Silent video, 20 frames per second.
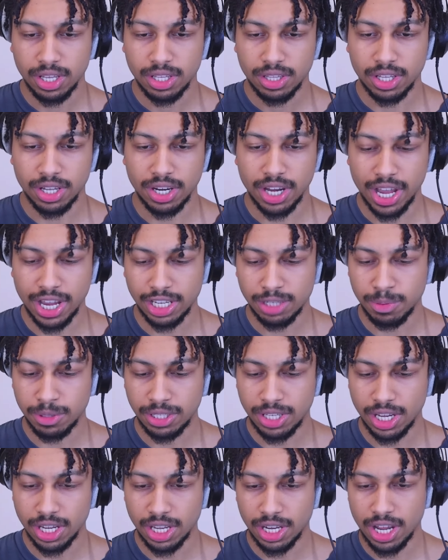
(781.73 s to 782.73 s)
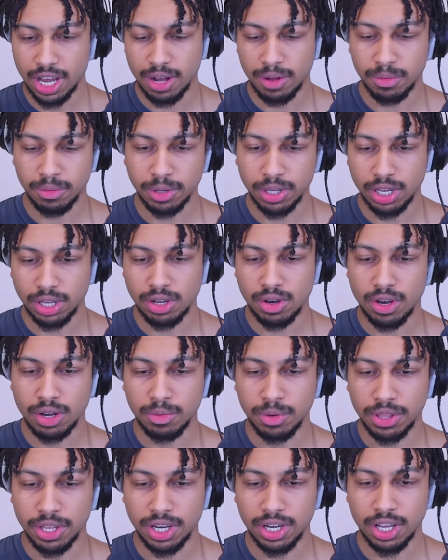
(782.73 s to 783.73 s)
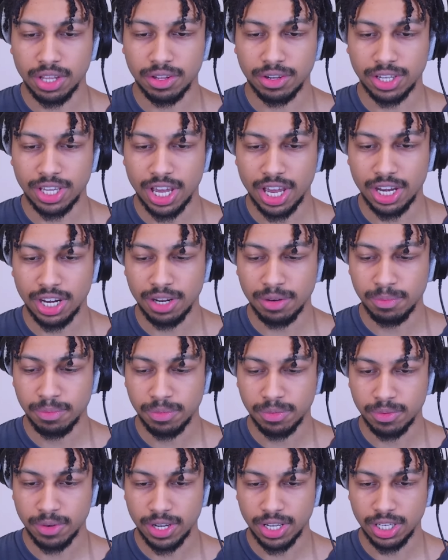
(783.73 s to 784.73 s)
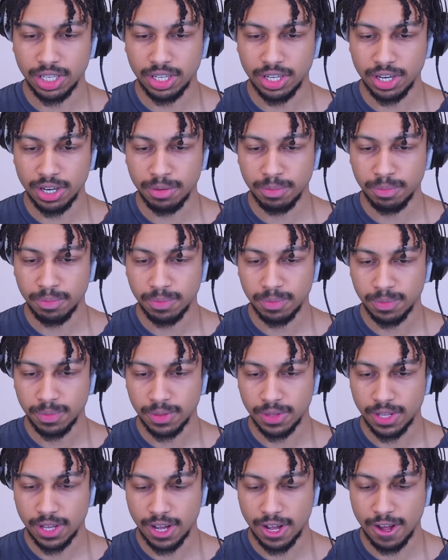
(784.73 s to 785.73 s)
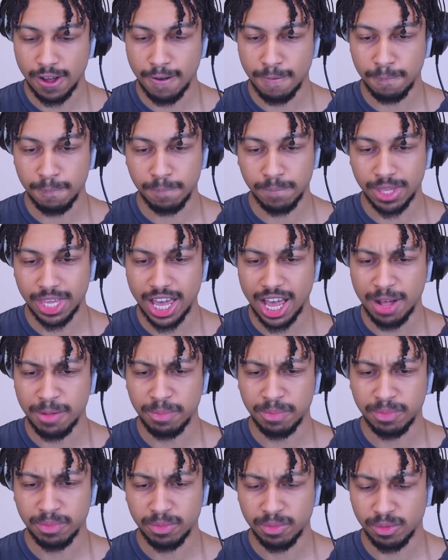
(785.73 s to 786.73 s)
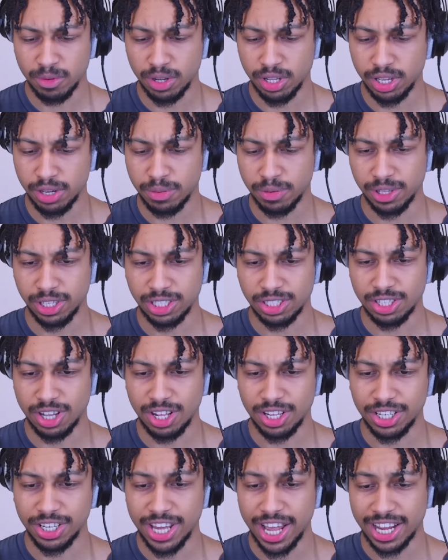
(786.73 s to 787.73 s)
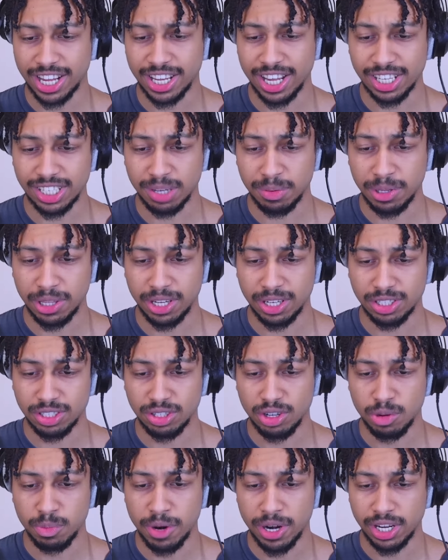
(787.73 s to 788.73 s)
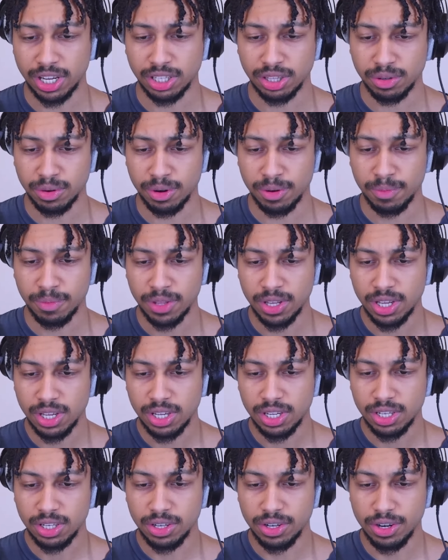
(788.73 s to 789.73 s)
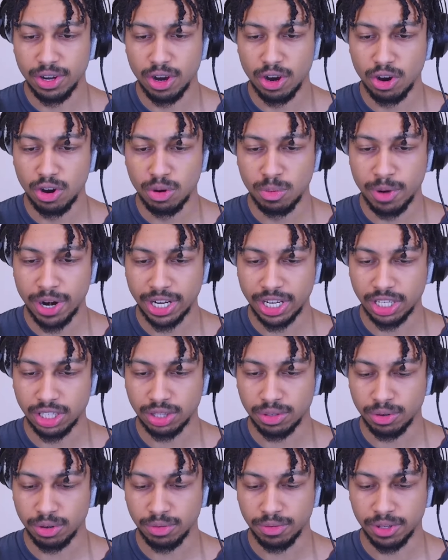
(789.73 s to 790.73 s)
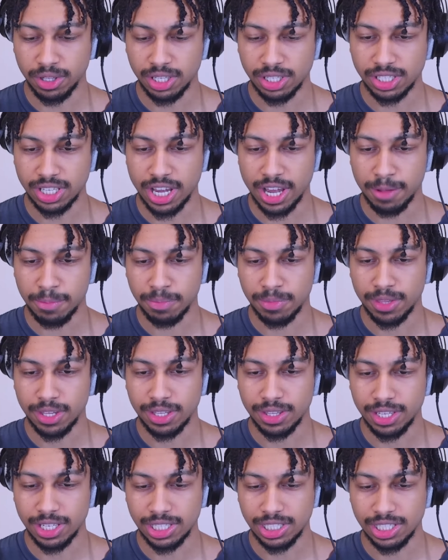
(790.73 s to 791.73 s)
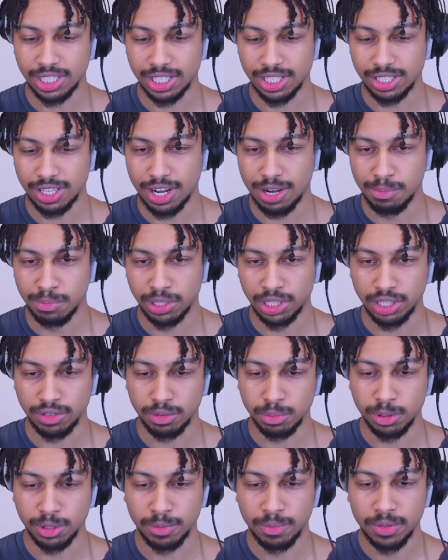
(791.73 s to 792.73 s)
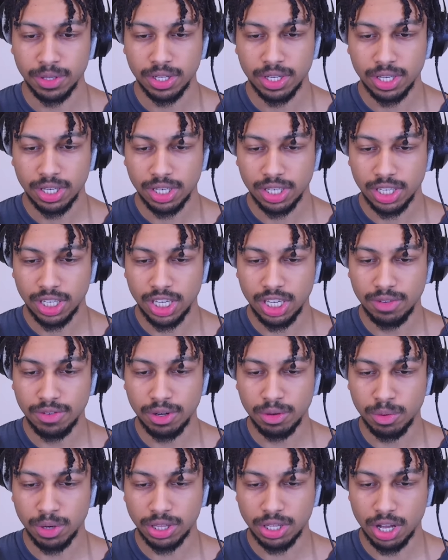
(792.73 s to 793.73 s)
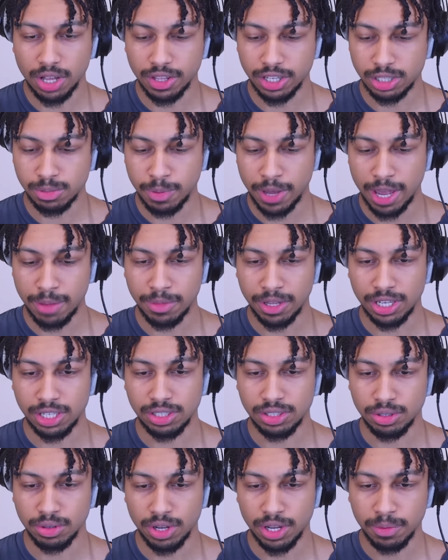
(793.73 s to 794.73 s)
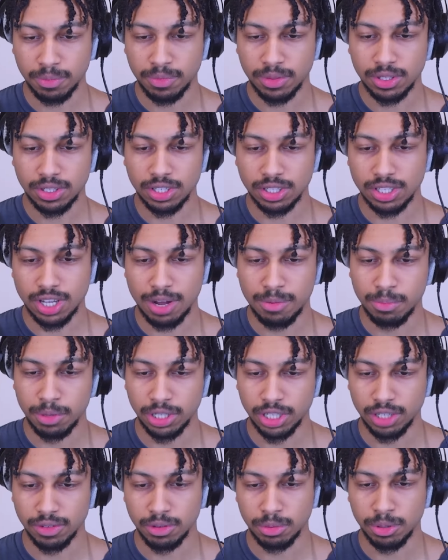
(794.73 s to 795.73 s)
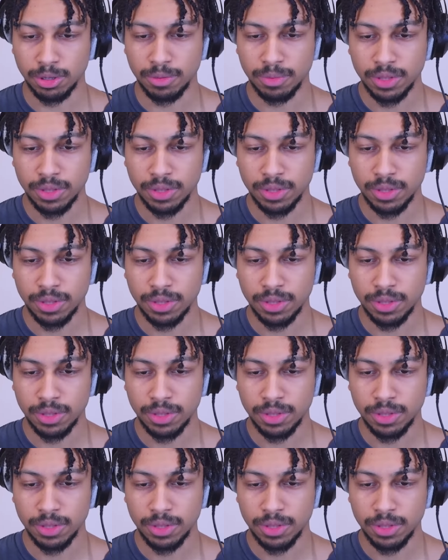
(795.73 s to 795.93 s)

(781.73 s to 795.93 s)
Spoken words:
The Knight has been taken out. We can go in with another cannon right here. Yeah, really solid deck, guys. I mean, there's no breaking through. No breaking through for this guy. This is unbelievable. Even with all the spam that he's doing, just unbelievable.